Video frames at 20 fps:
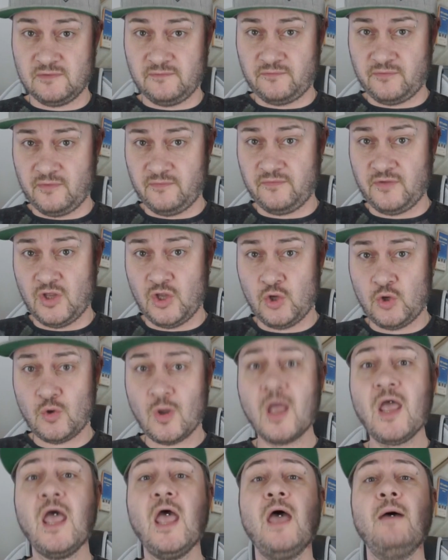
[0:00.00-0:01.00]
of review
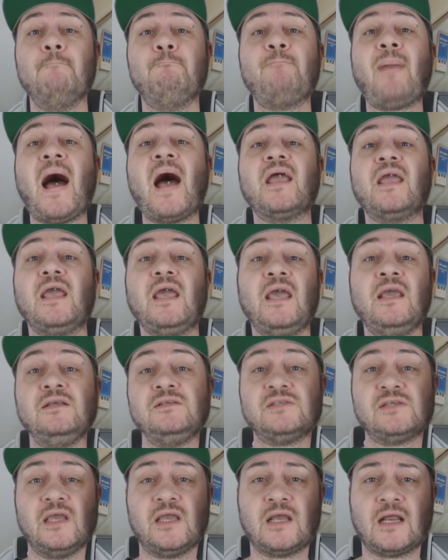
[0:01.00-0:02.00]
by
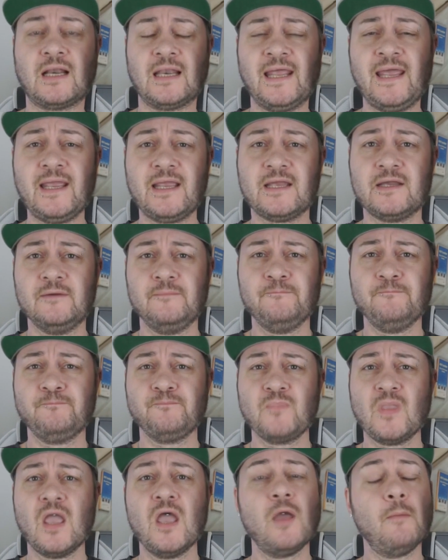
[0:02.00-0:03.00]
ecigclick.
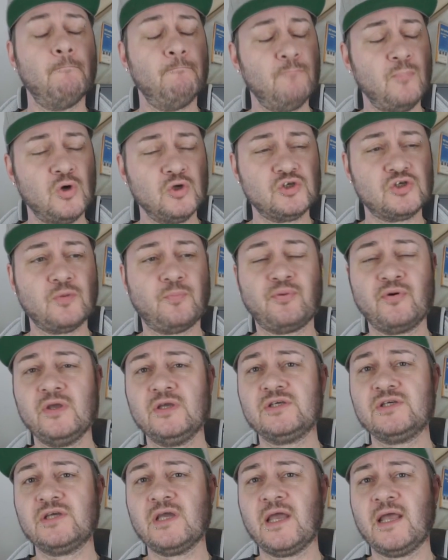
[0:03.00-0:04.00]
Much
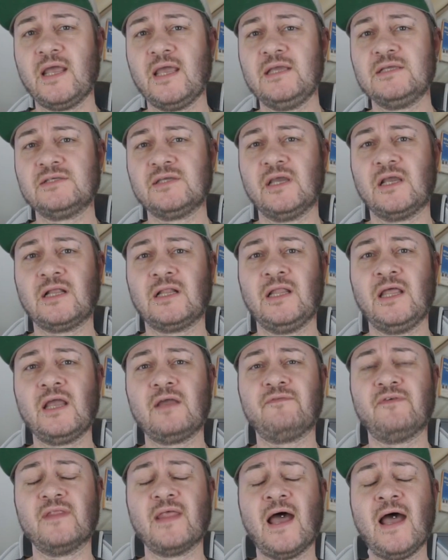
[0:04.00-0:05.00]
appreciate
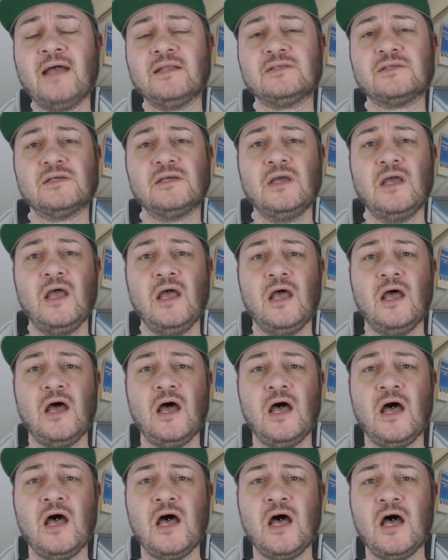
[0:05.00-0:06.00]
ecigclick for that.
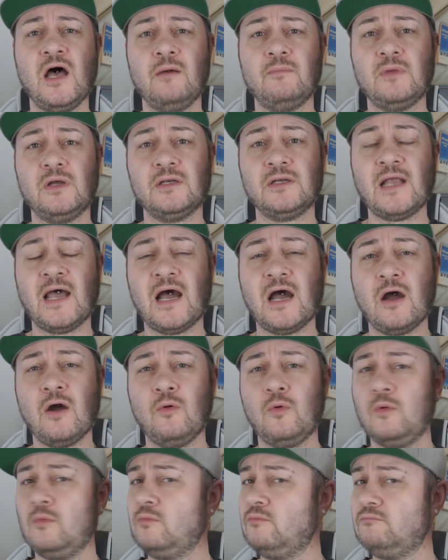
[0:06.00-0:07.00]

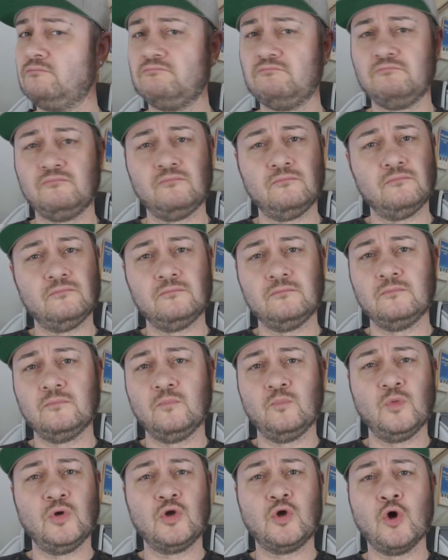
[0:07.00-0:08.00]
Now
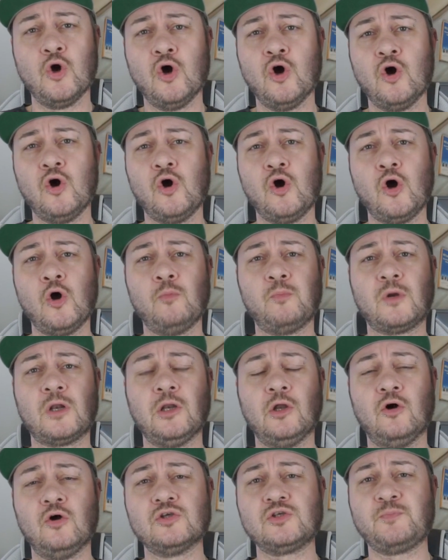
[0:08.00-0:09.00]
we'll go up
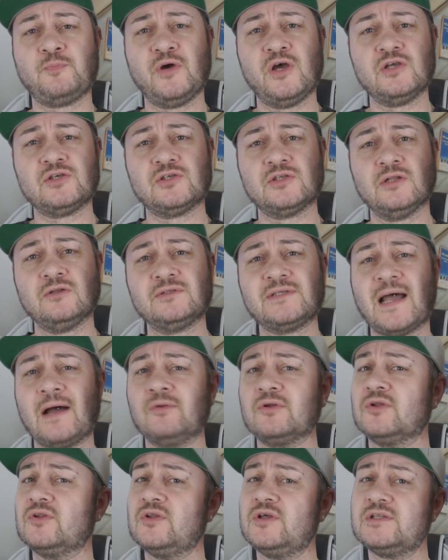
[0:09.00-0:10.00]
close, personal,
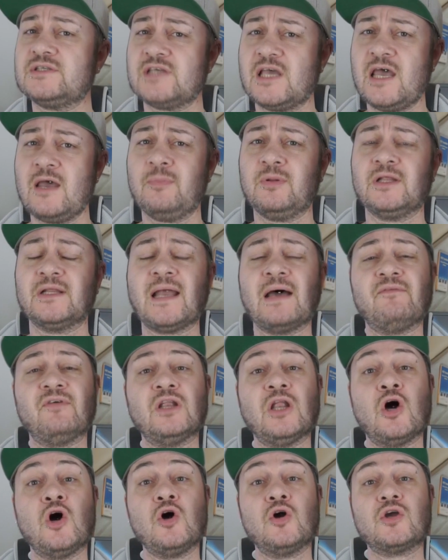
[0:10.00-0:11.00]
down on the table and have a
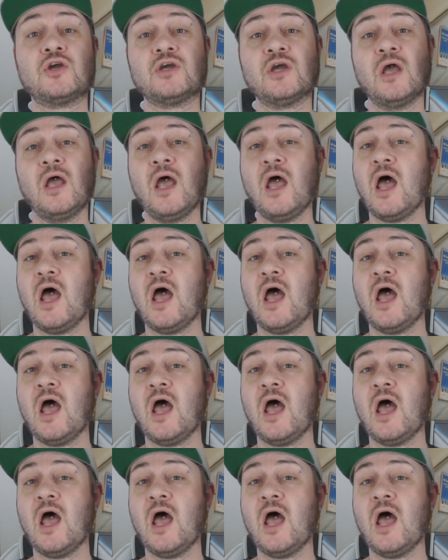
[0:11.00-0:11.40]
look.